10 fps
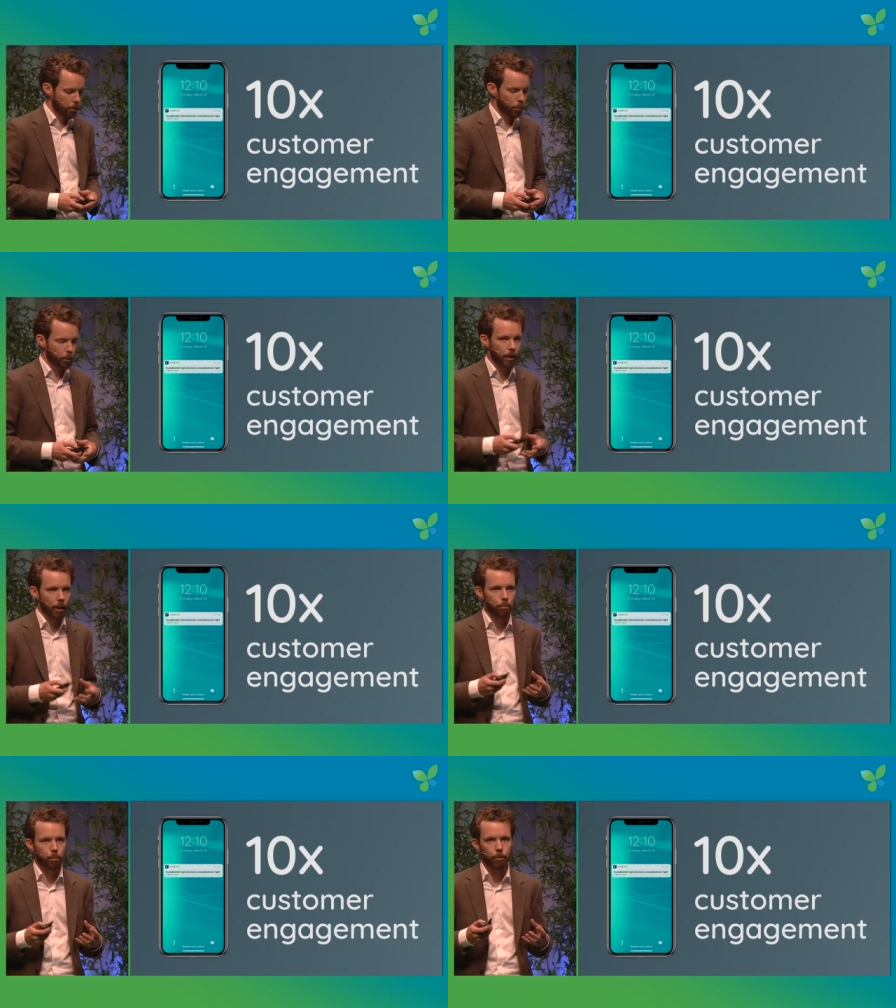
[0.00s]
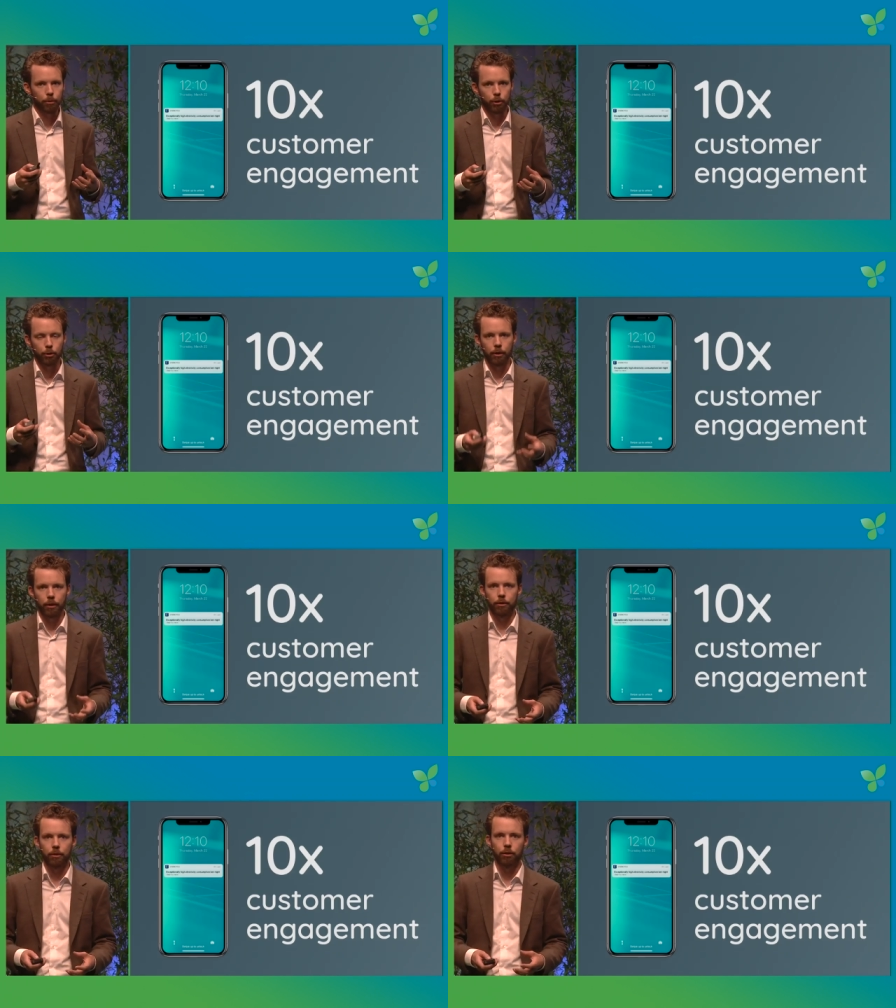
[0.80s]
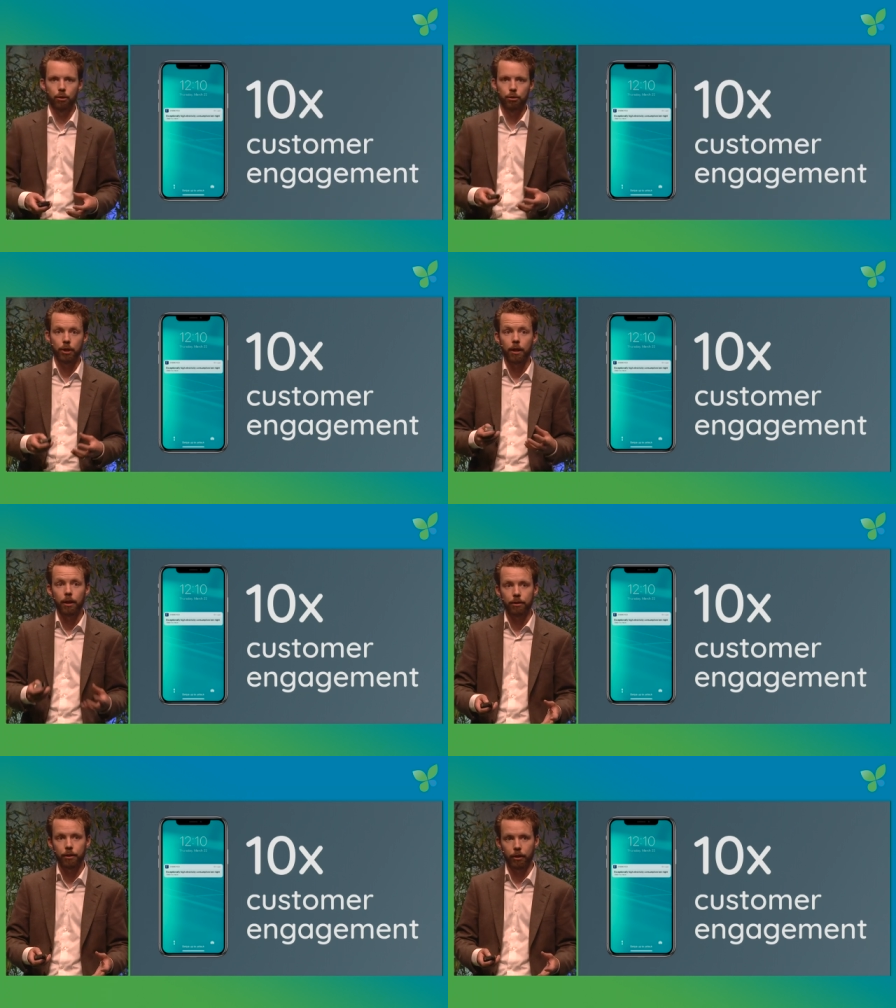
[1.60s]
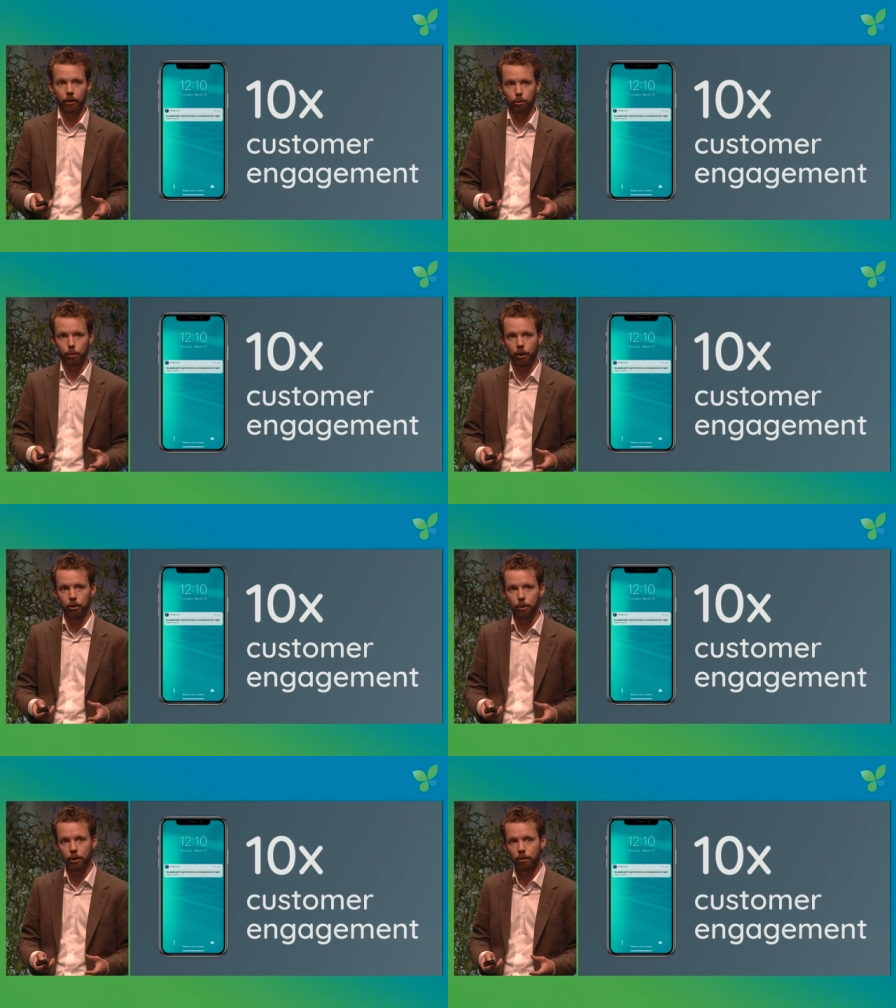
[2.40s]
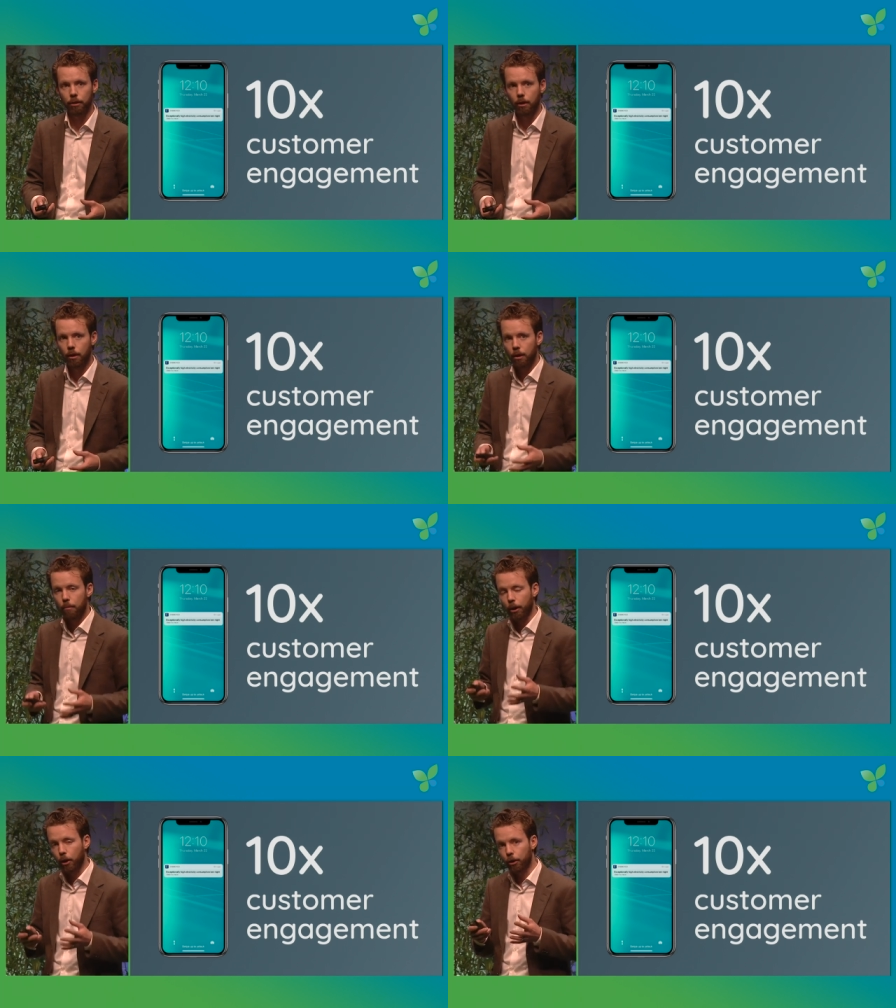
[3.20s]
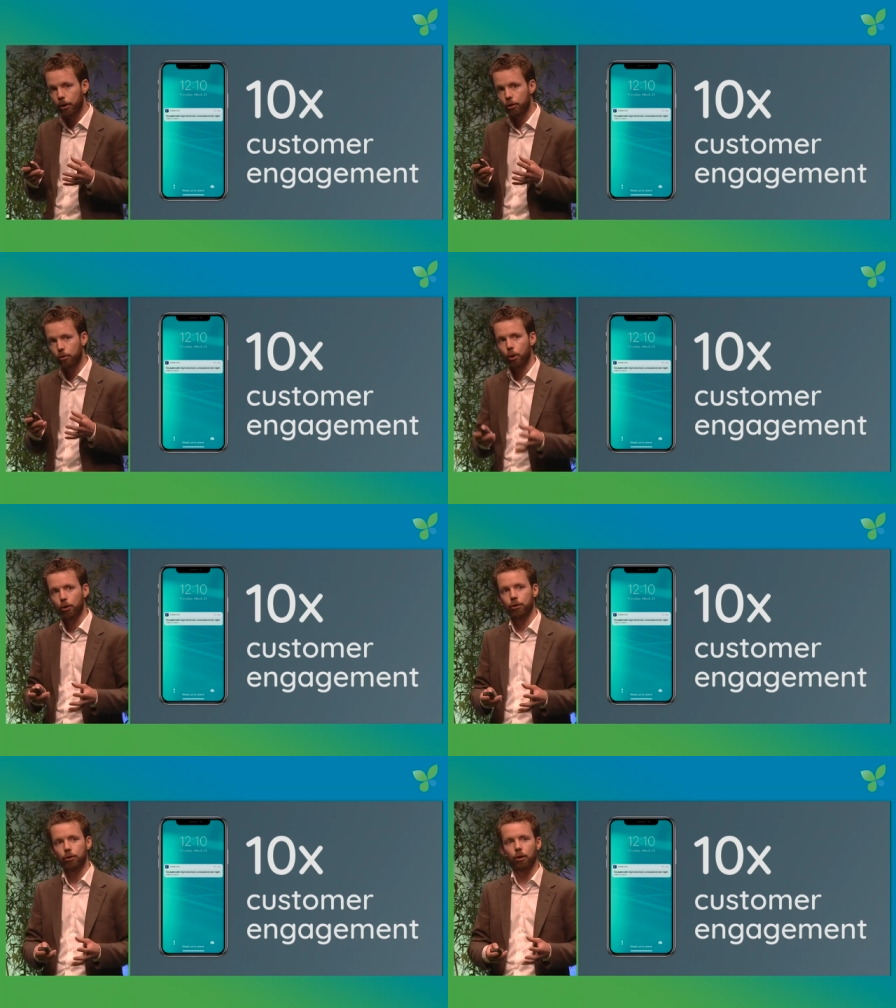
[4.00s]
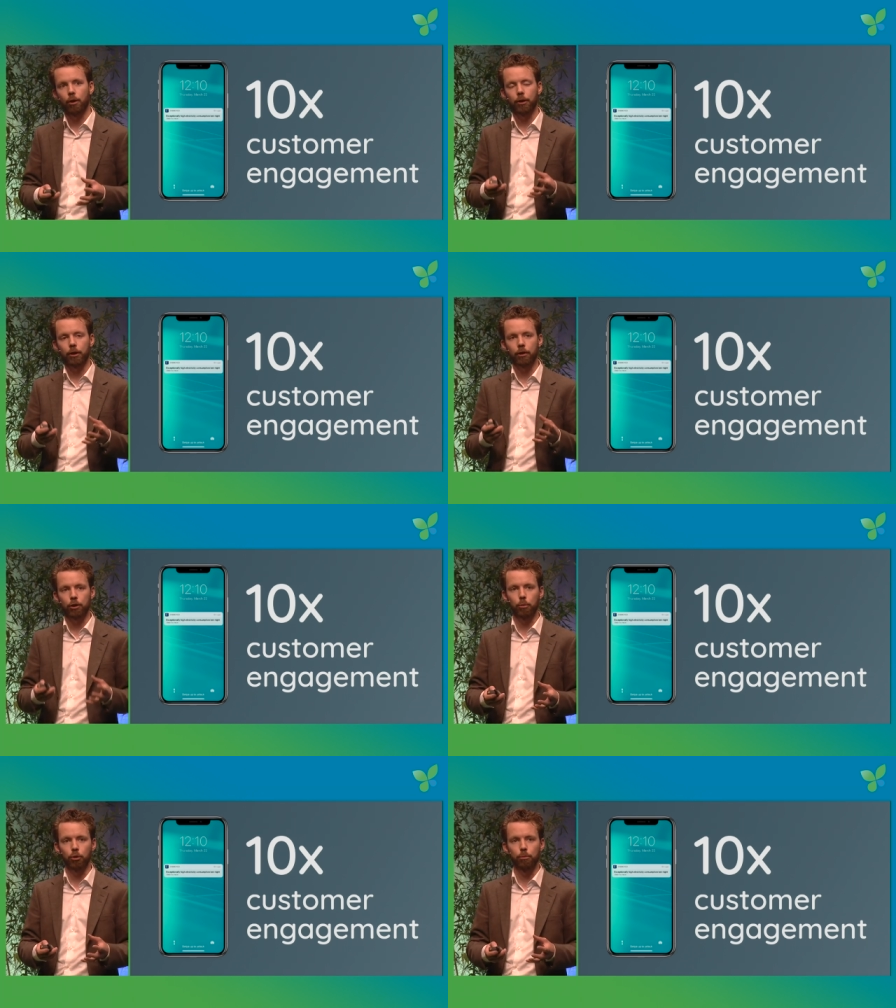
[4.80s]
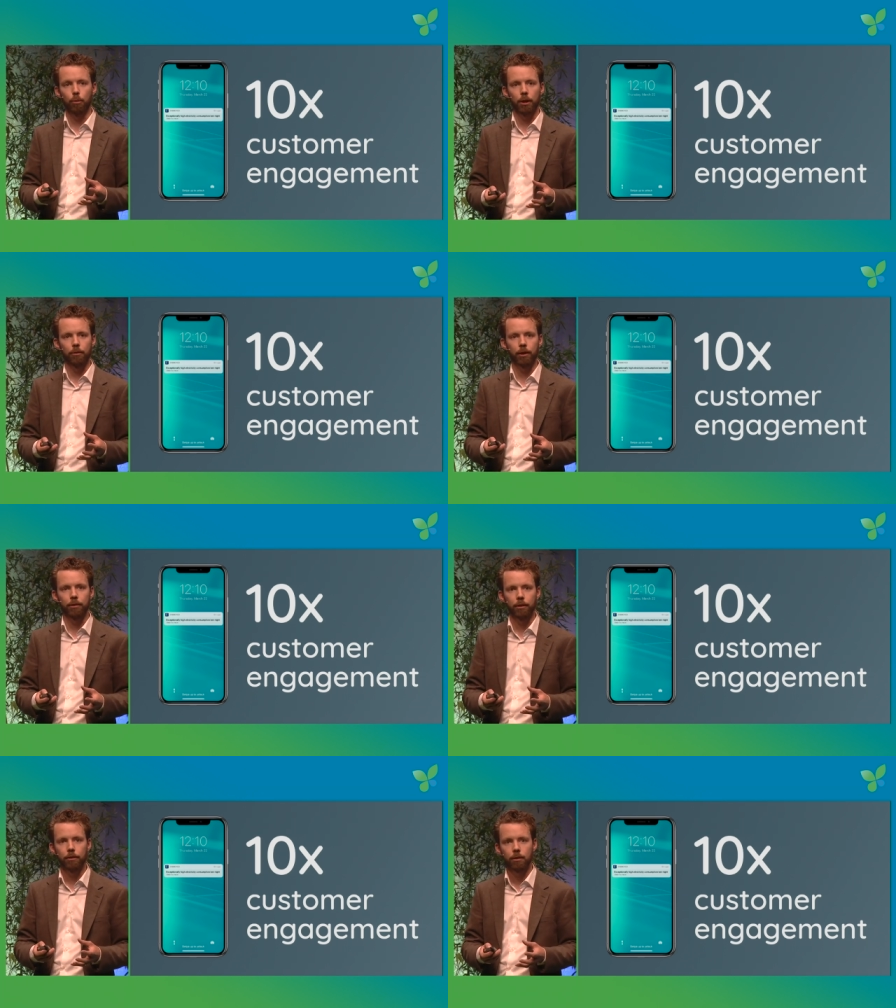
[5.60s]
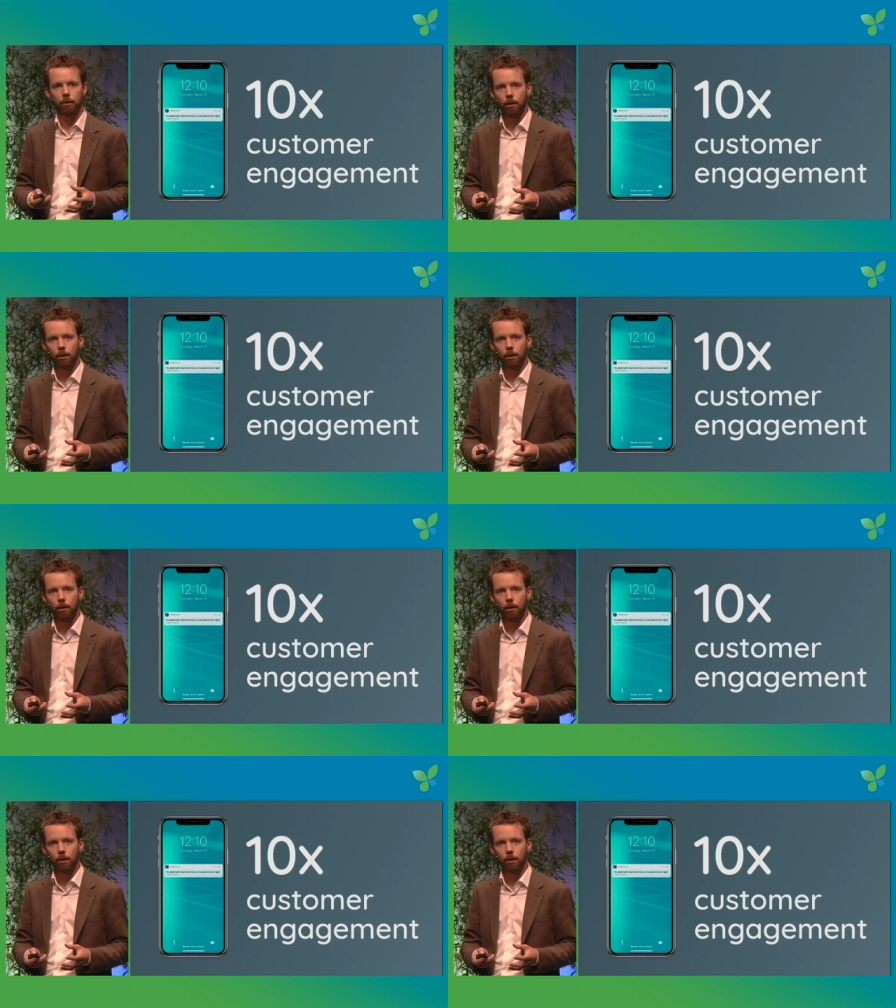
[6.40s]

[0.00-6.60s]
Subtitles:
we help utilities to 10x their customer engagement by earning a spot on their customers' mobile devices